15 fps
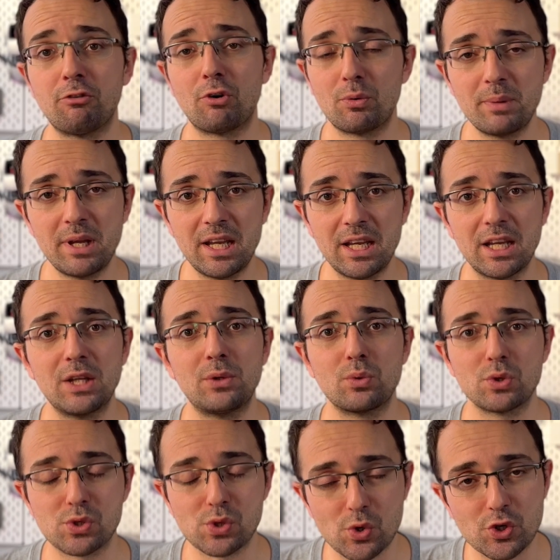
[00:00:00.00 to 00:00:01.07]
me, it was
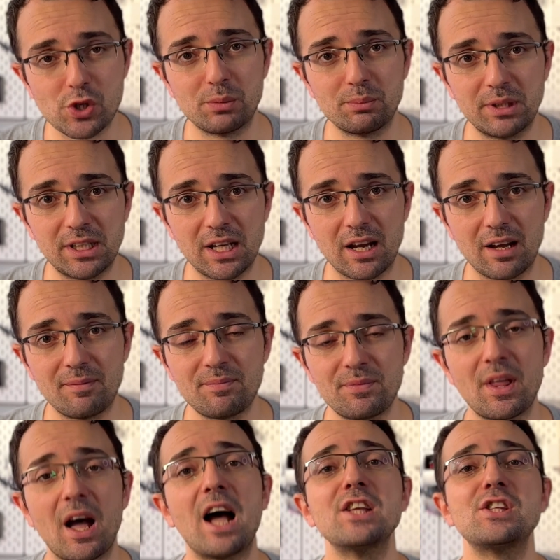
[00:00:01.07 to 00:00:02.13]
social media.
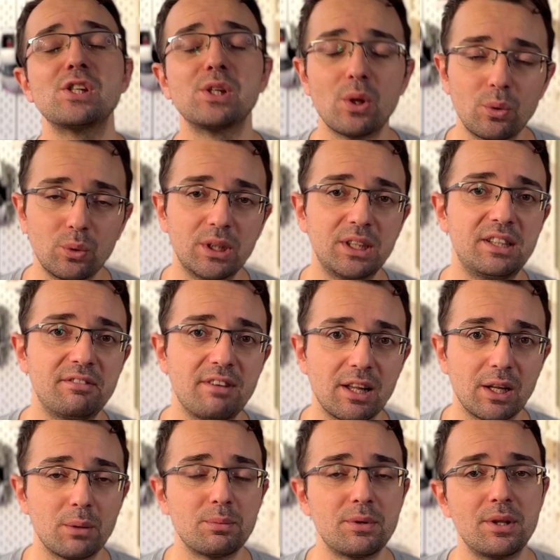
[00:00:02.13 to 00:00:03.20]
I slowly
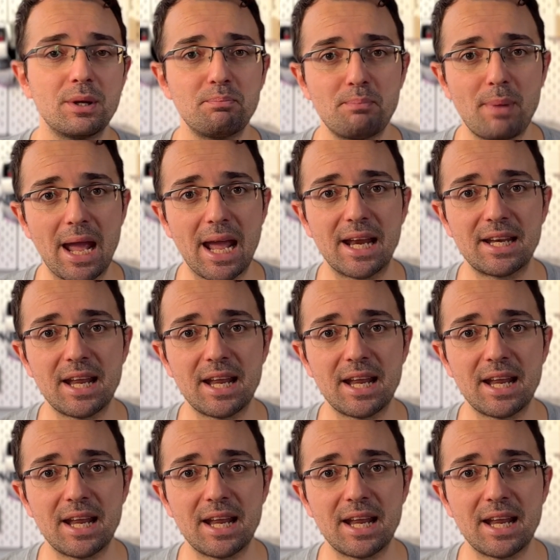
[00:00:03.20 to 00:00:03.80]
developed a bad